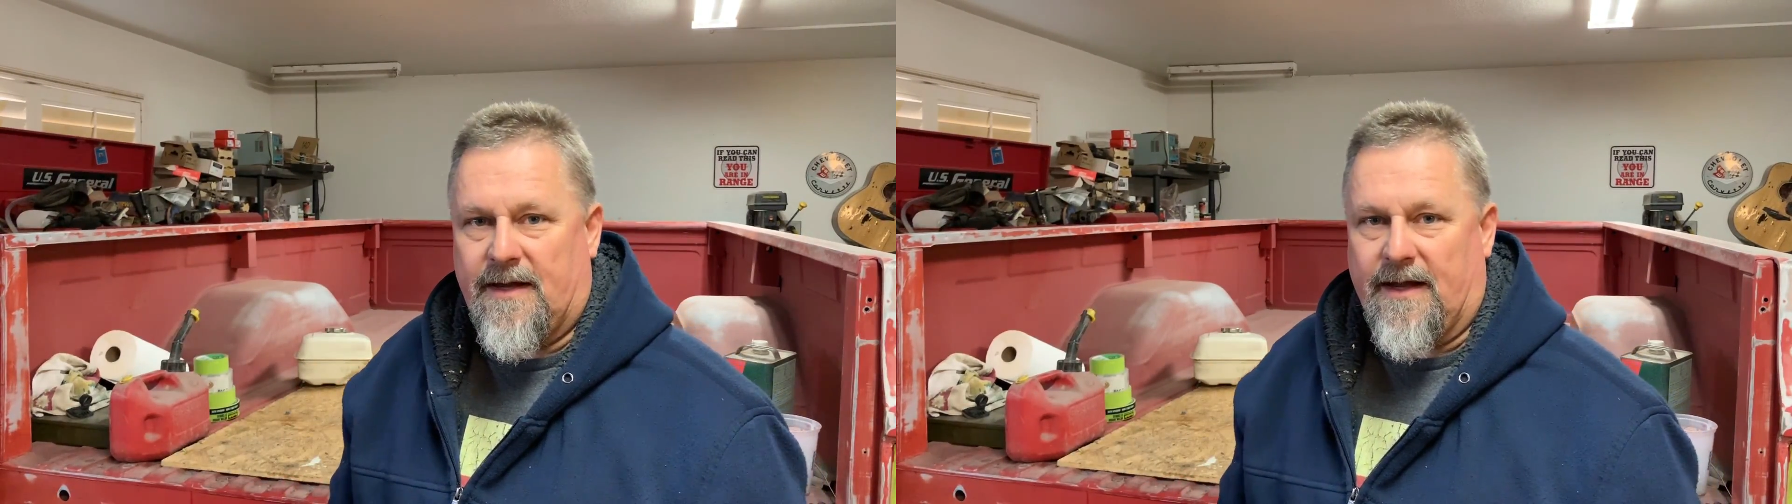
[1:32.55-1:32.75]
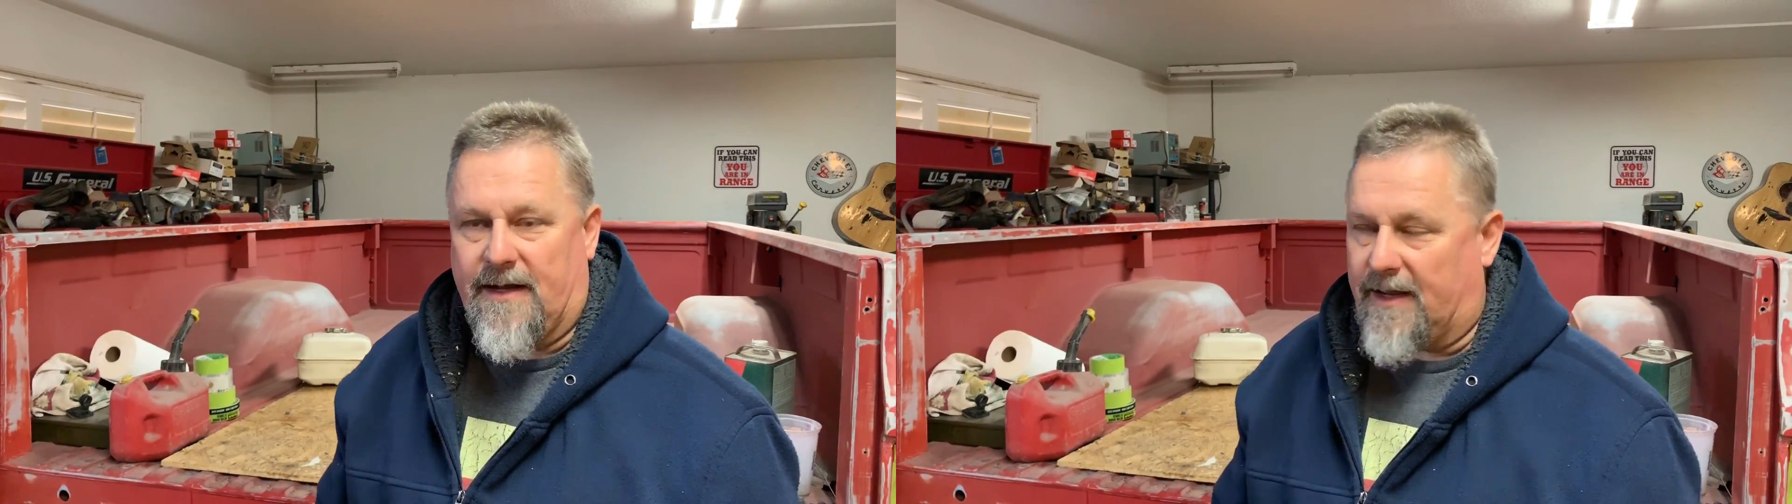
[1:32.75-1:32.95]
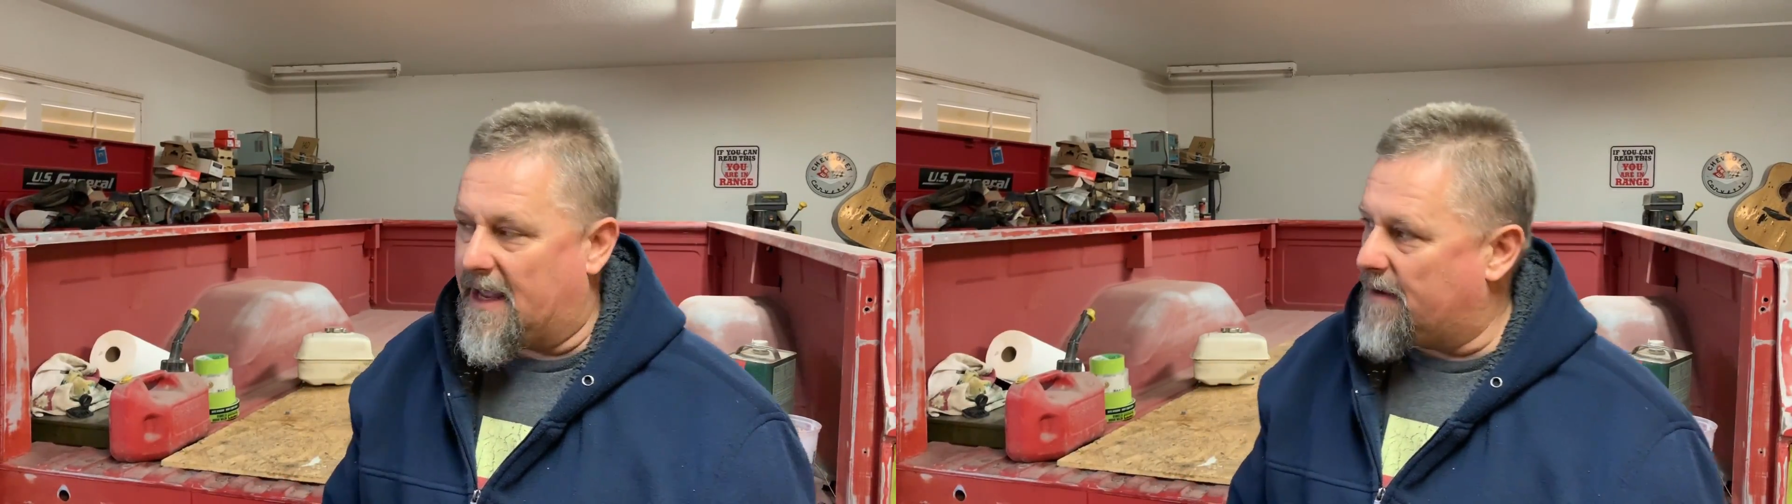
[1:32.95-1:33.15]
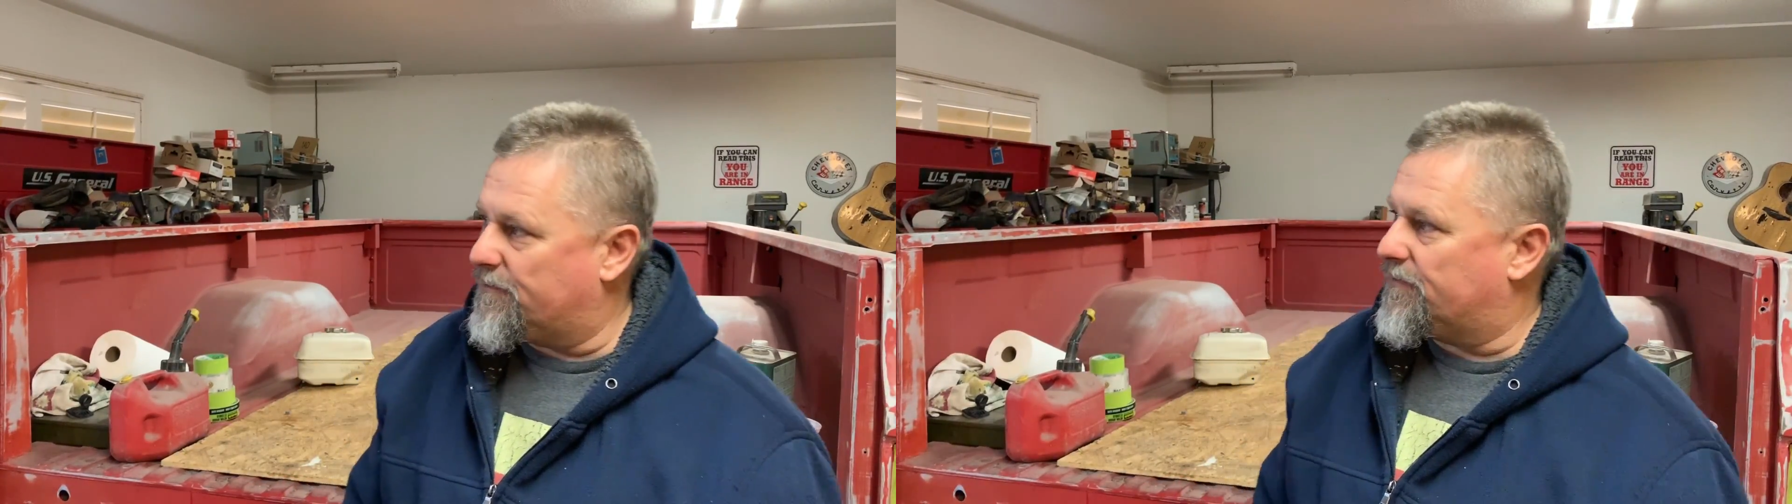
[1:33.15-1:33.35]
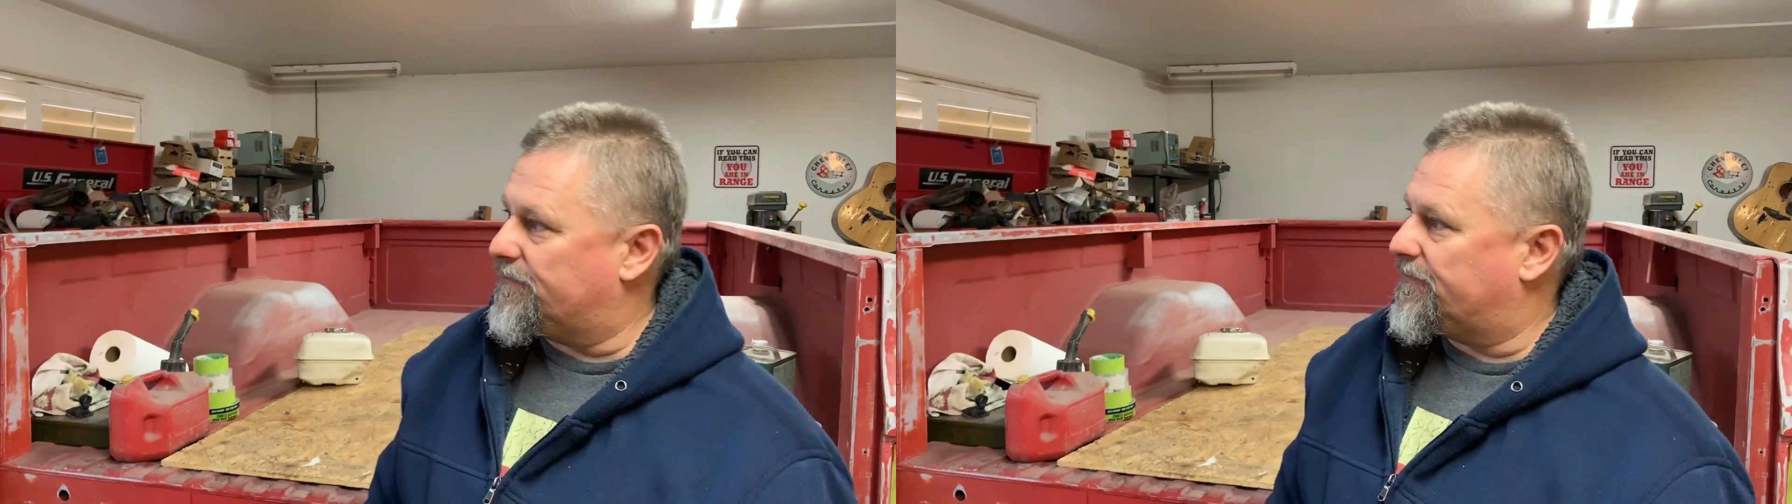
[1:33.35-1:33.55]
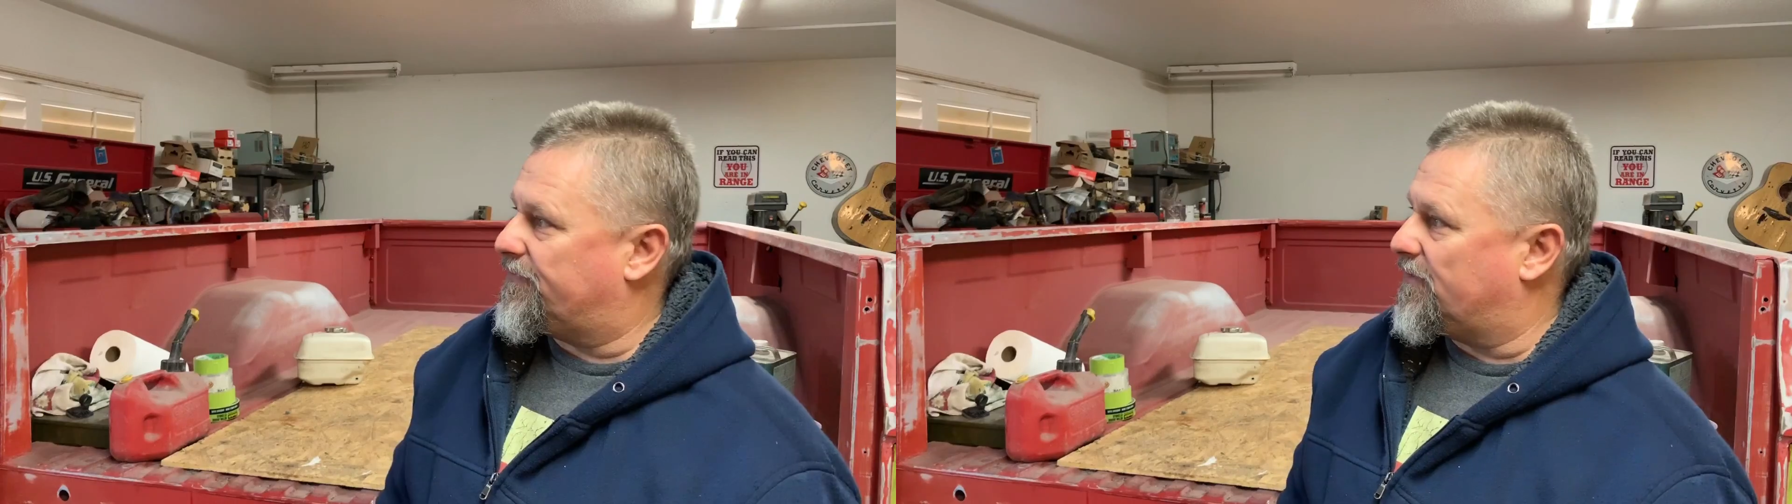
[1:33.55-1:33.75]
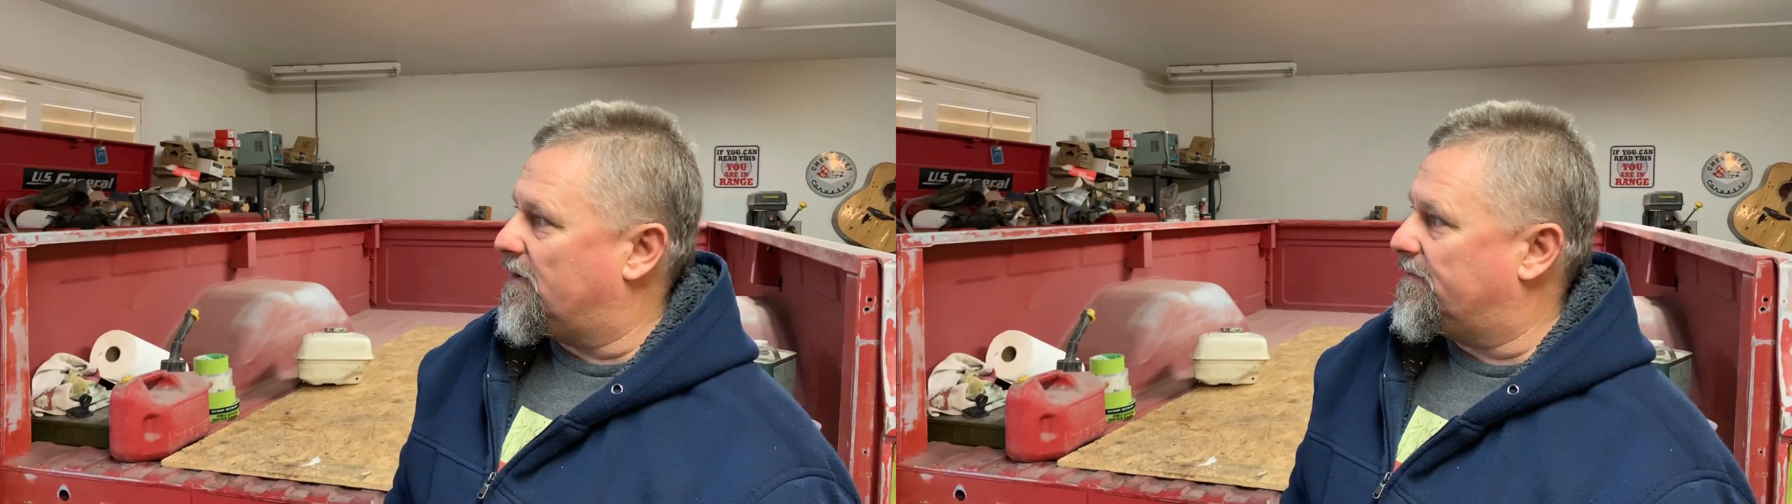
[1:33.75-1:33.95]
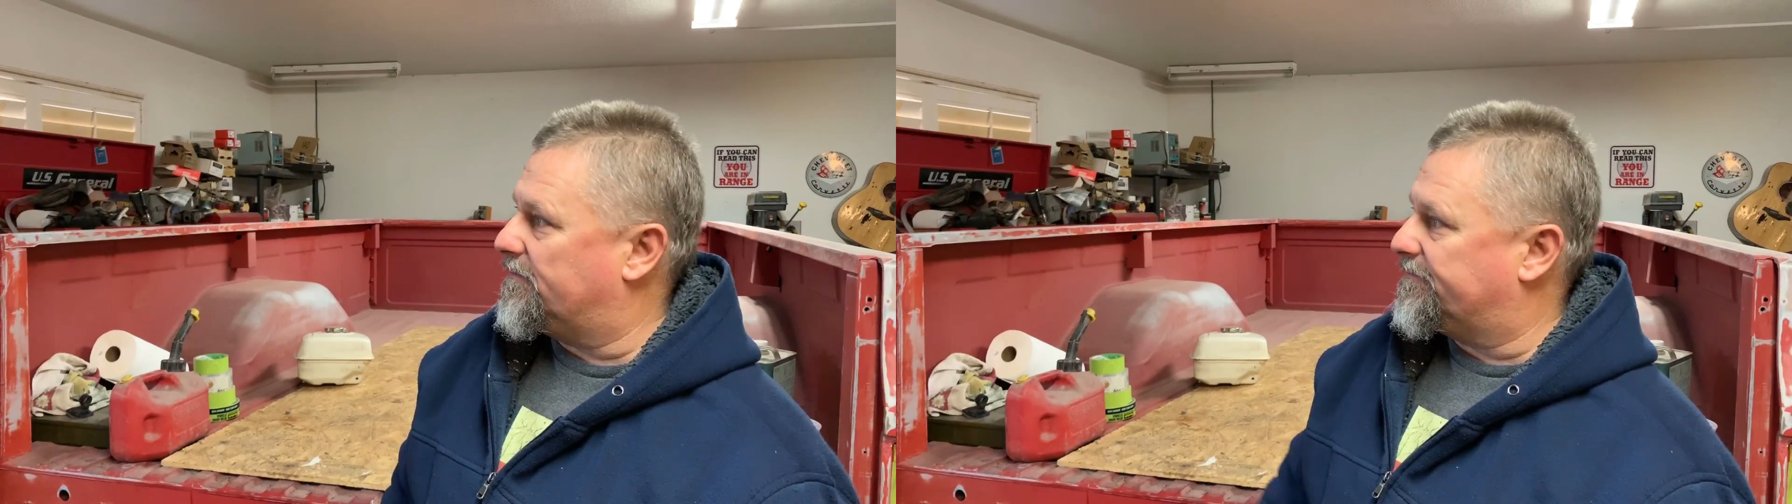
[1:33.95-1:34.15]
And it came
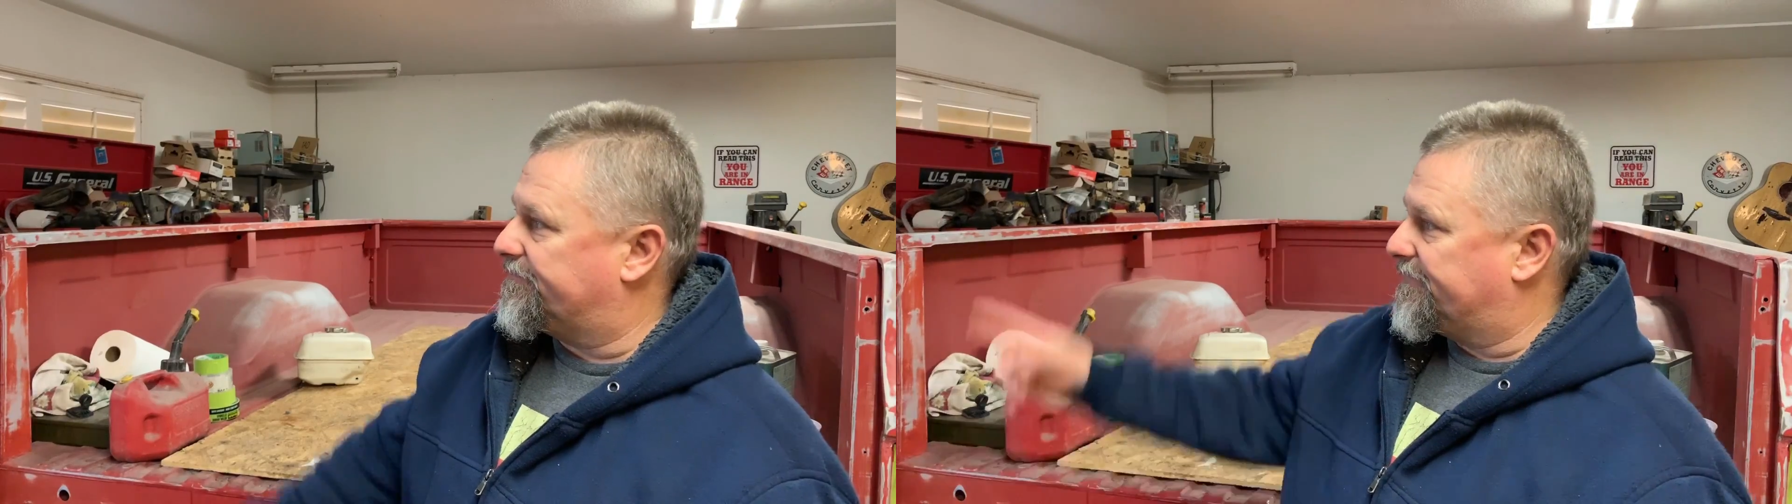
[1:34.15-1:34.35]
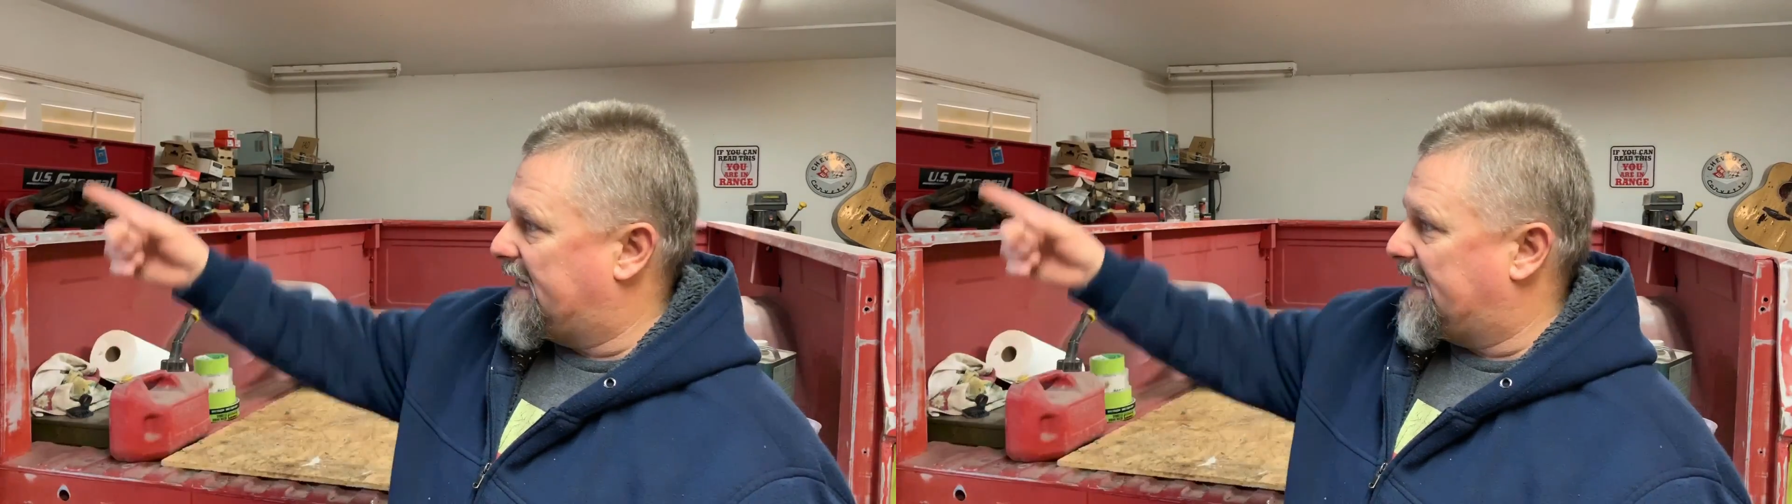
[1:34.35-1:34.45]
from